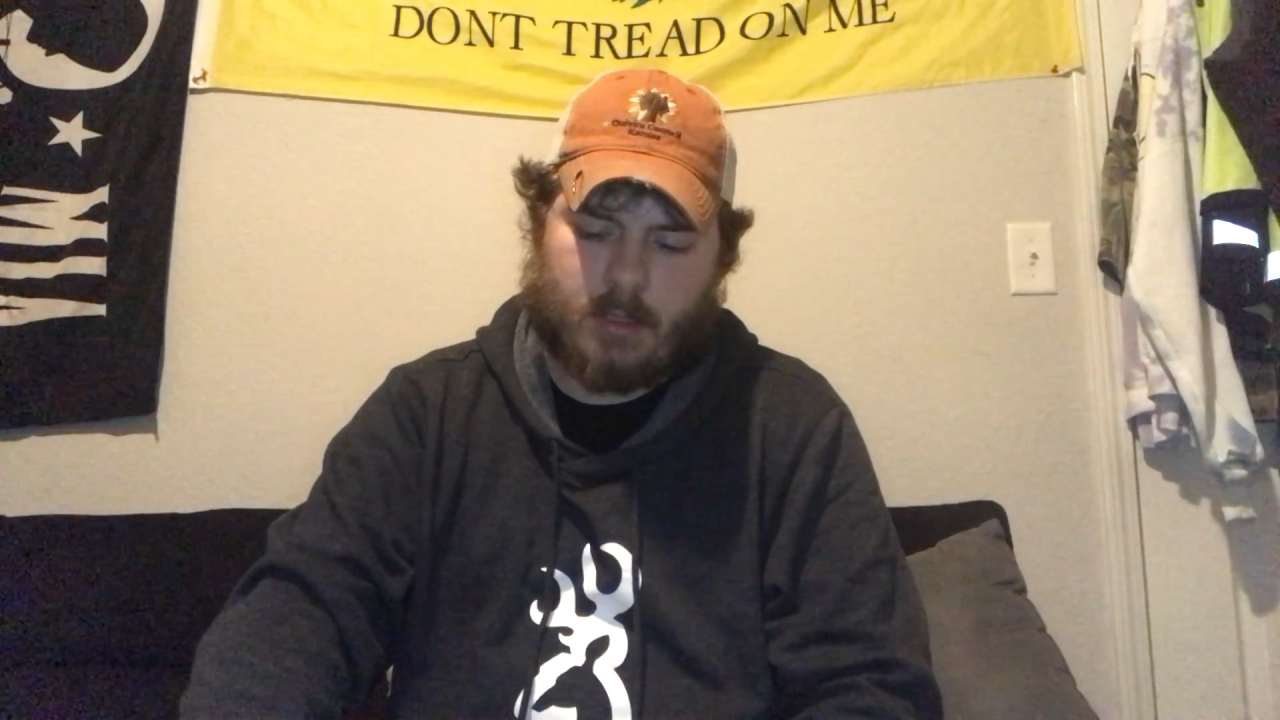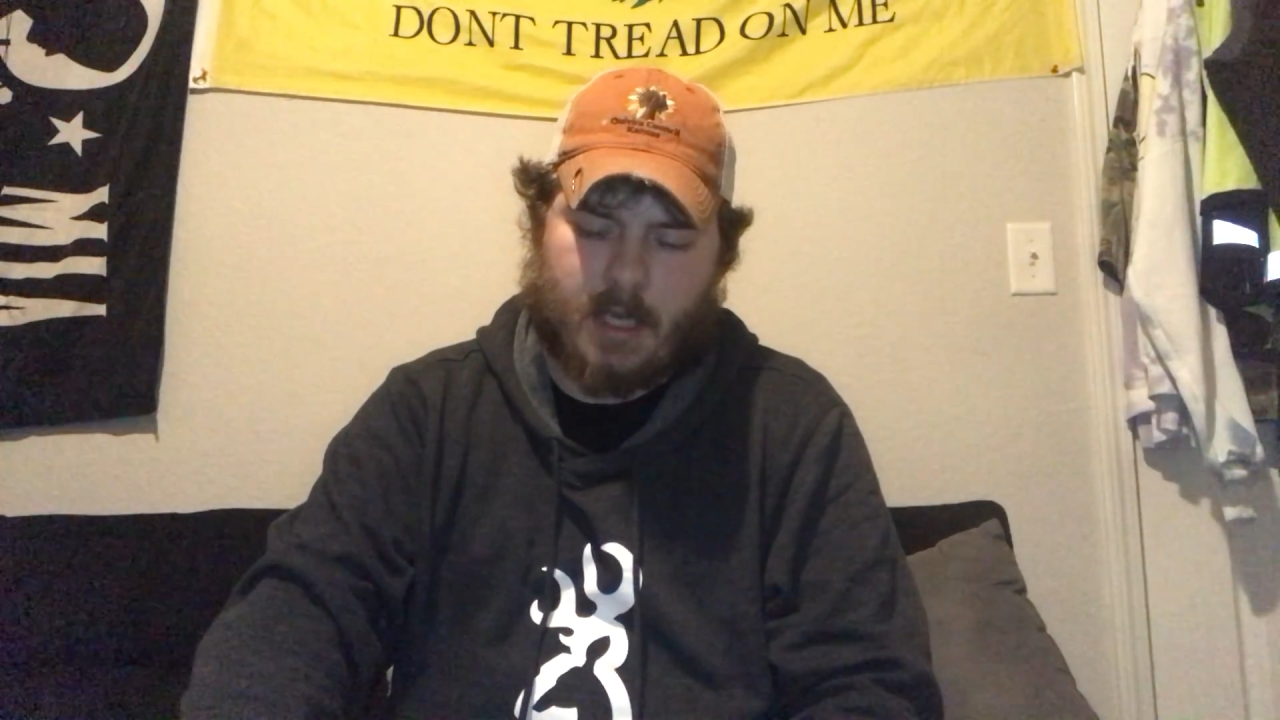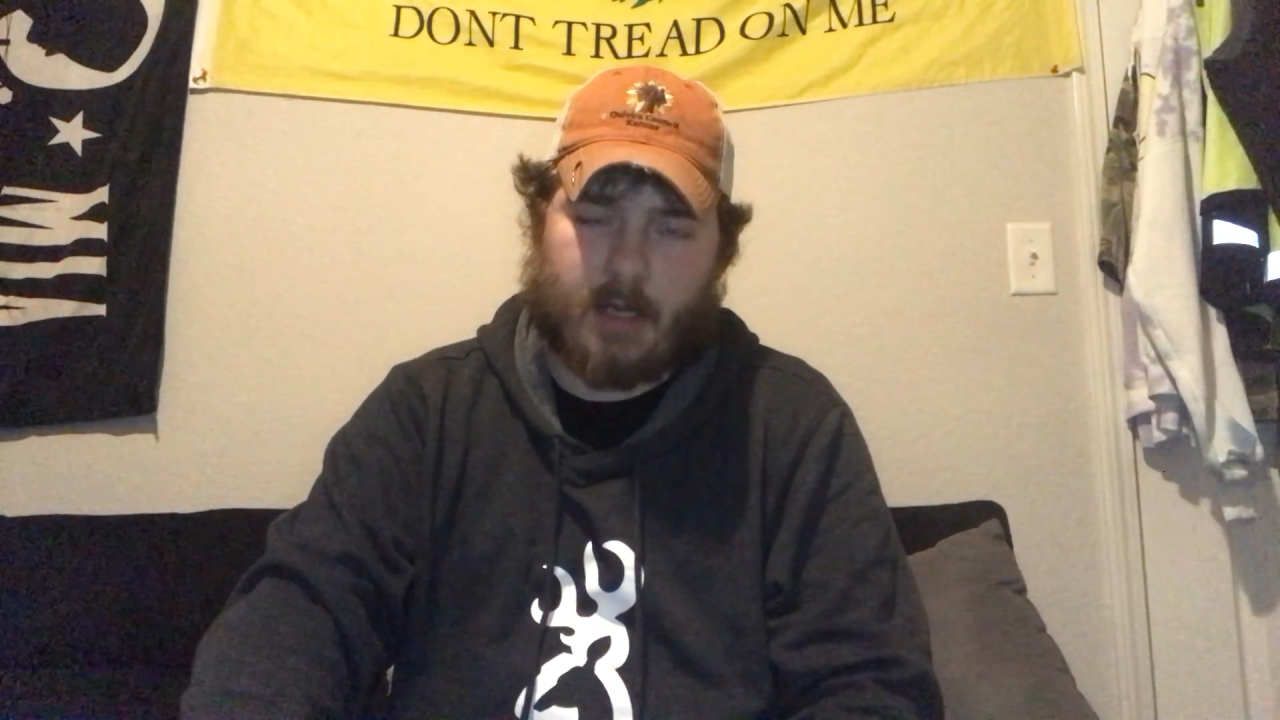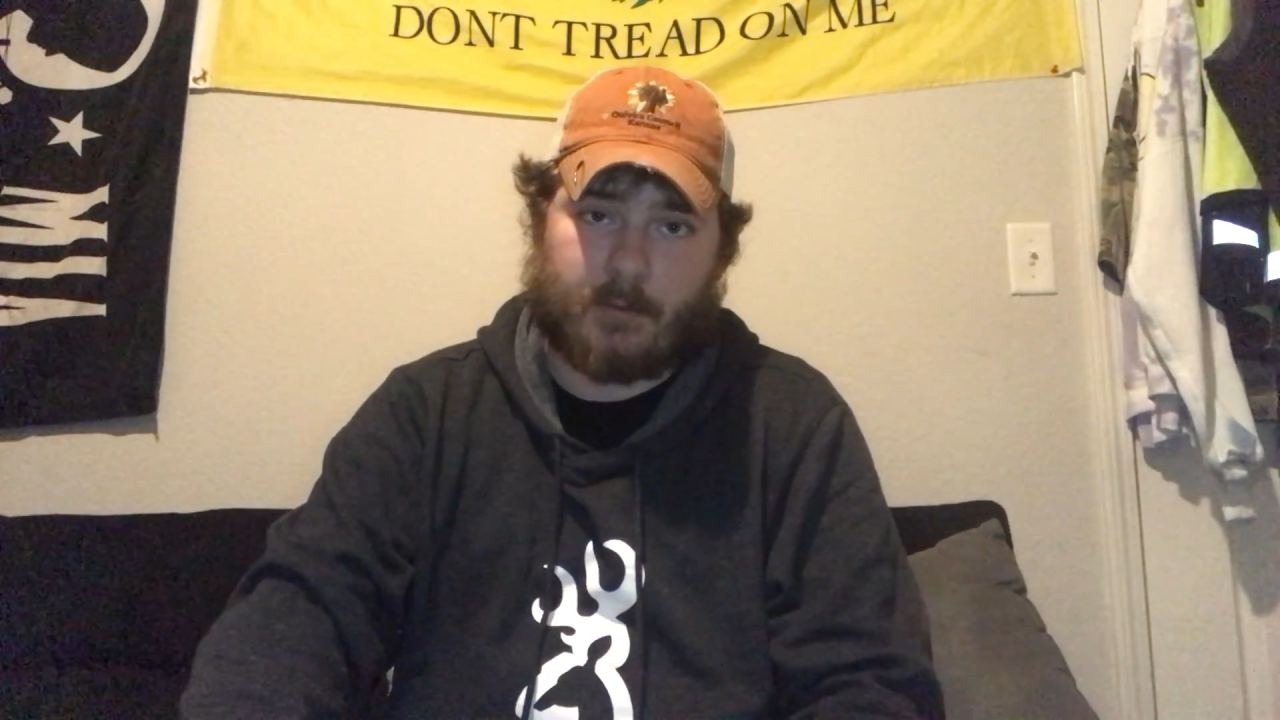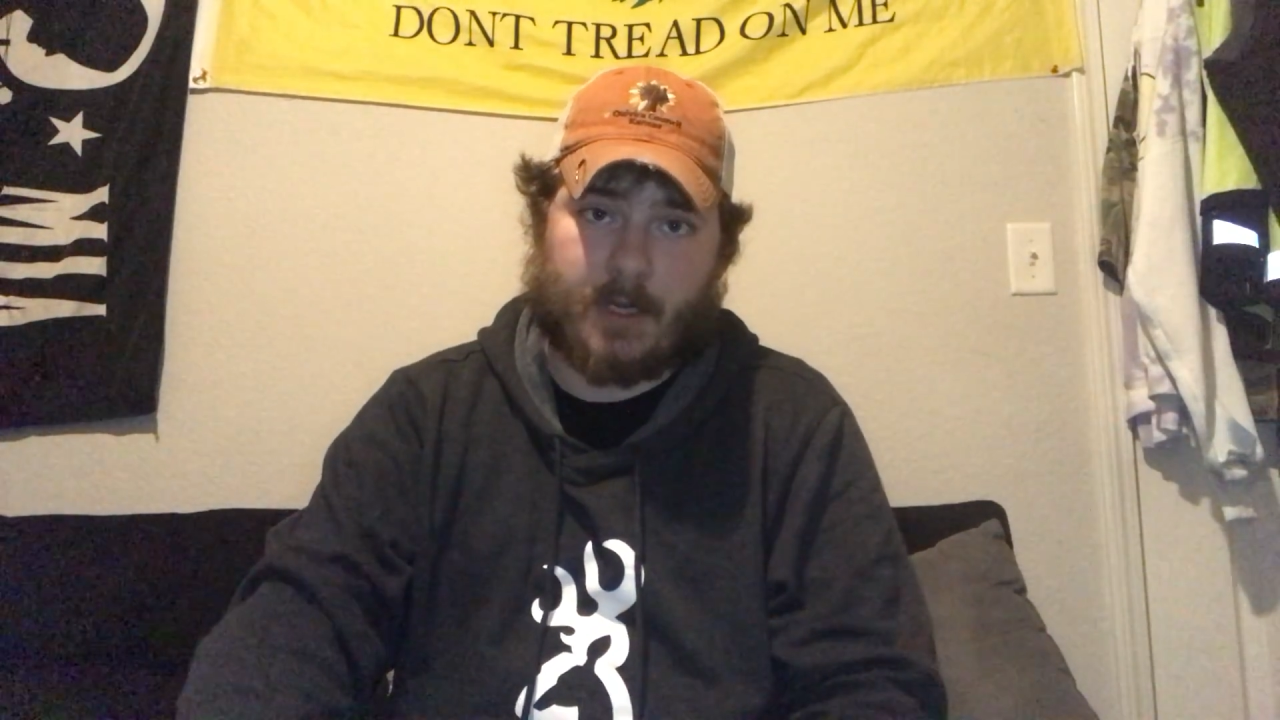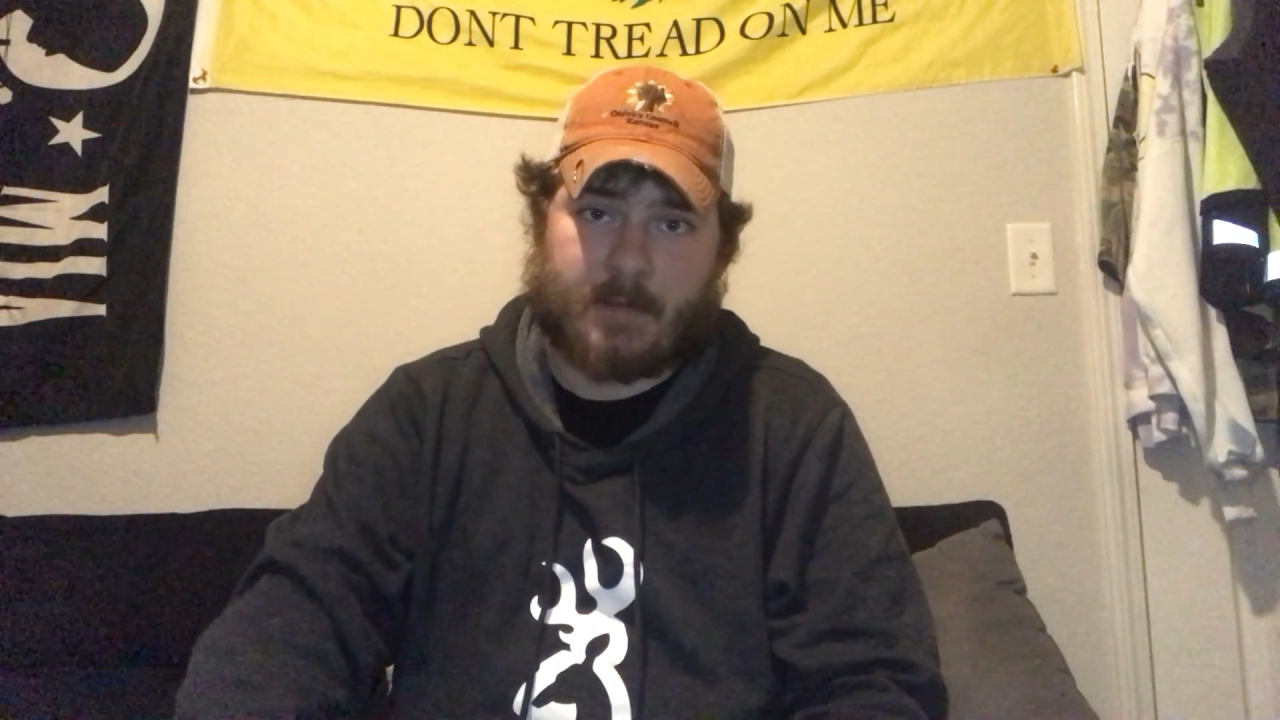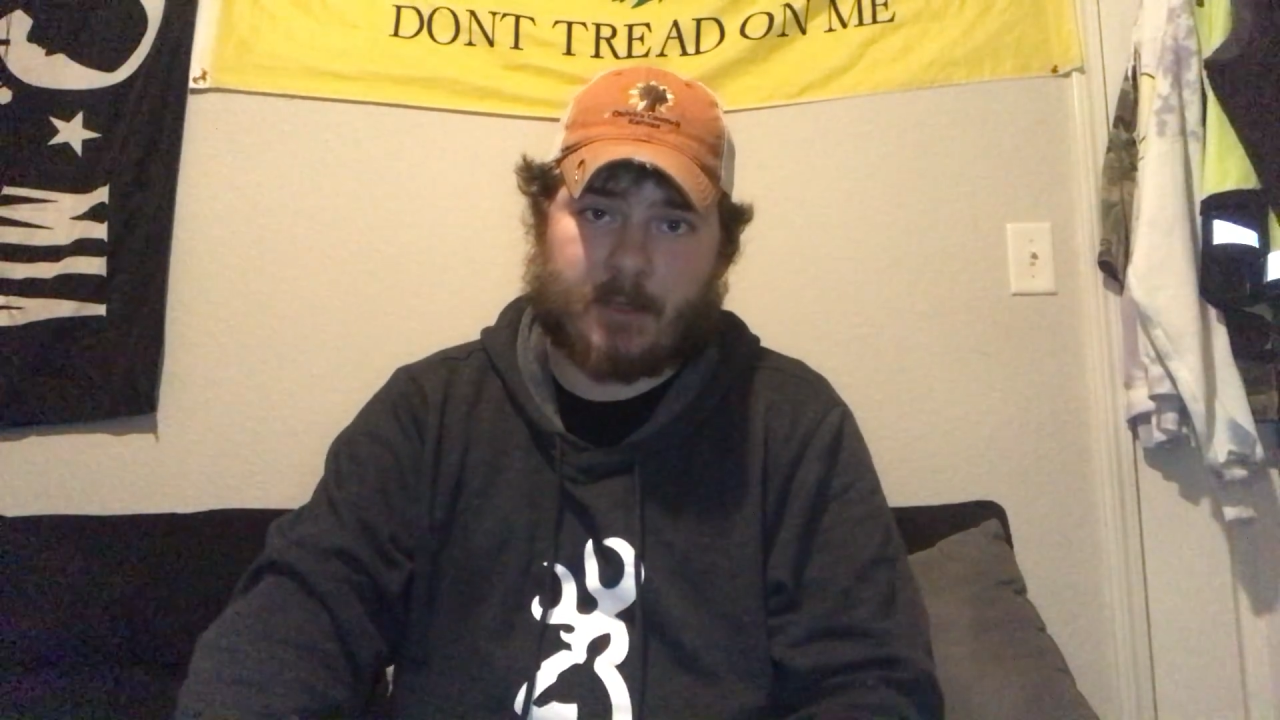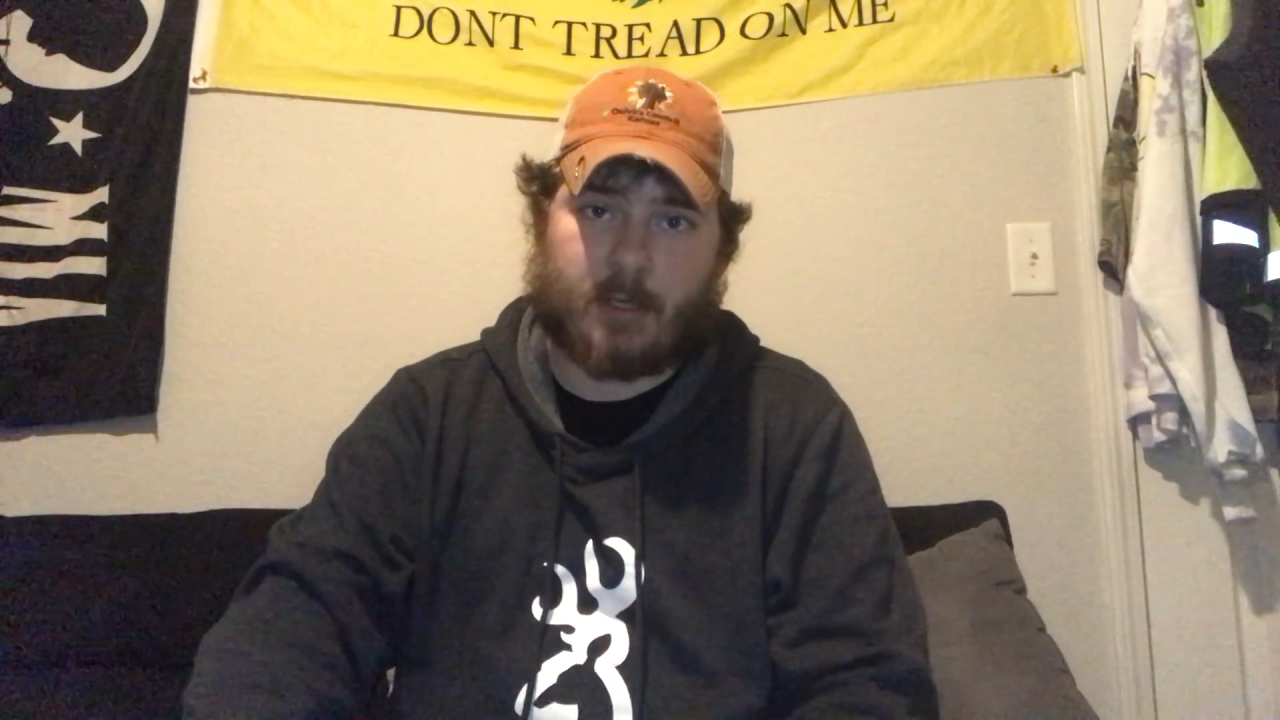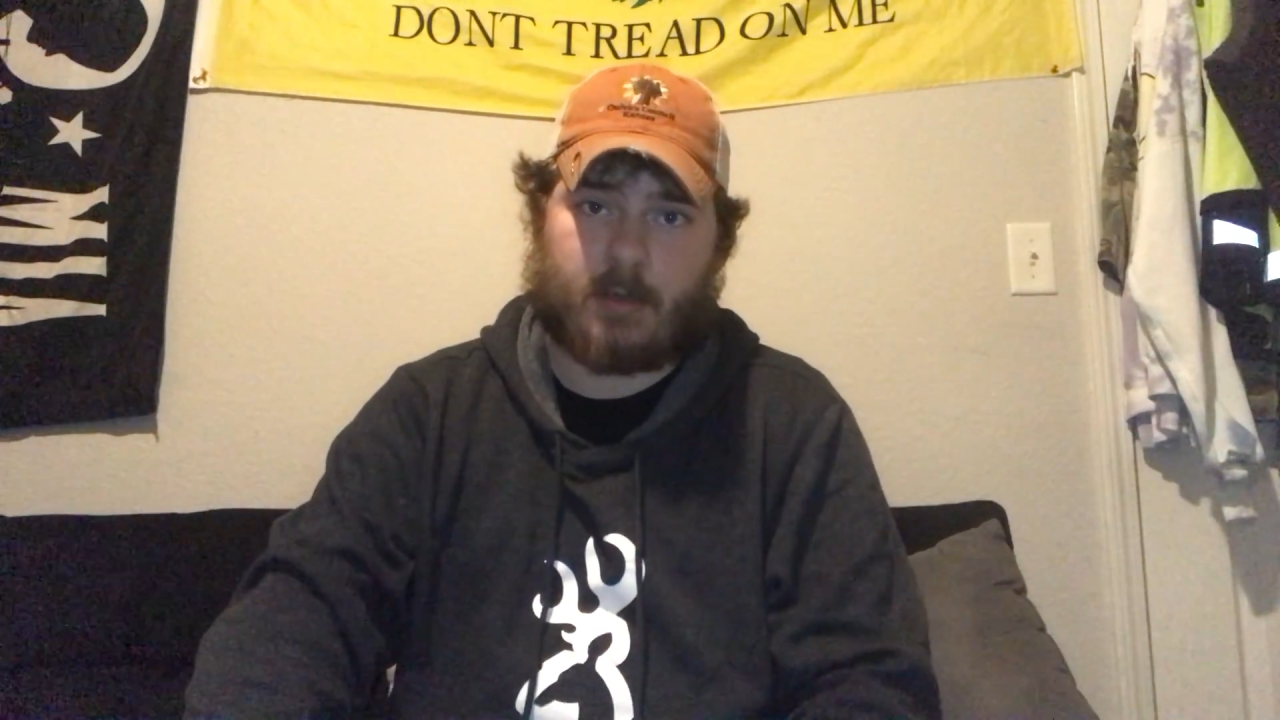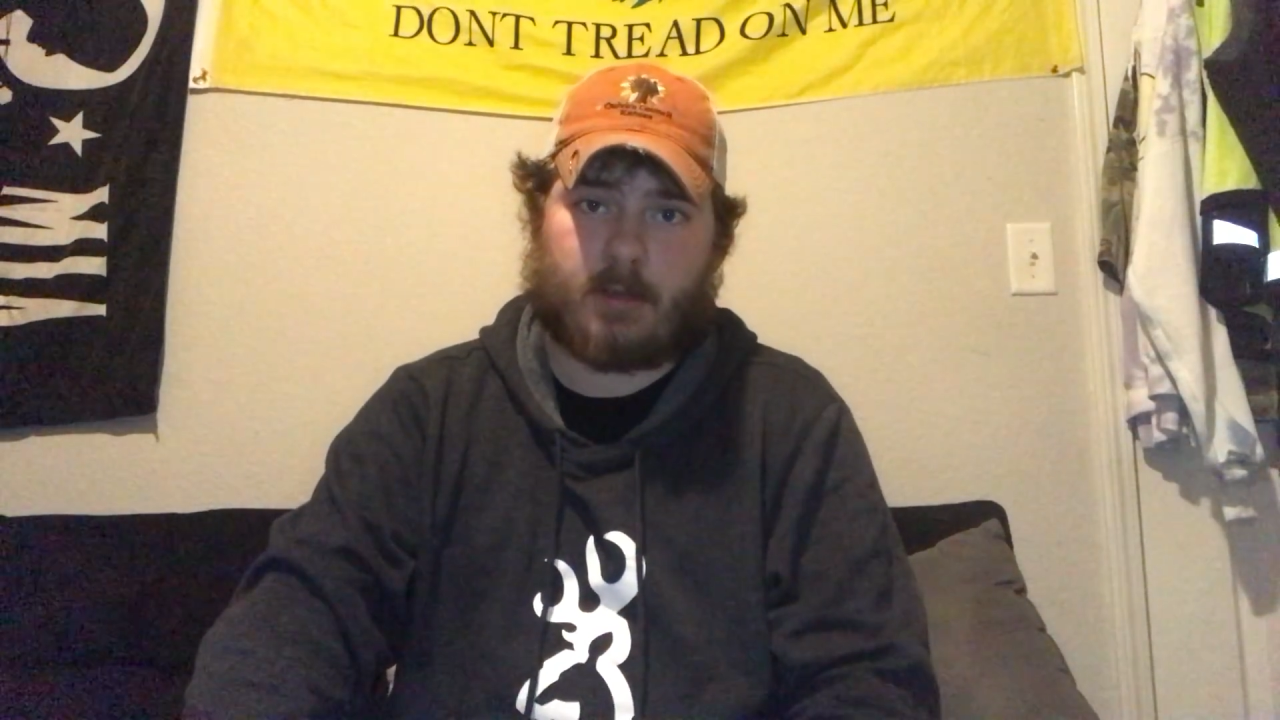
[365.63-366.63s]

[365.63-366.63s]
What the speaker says: a reamer.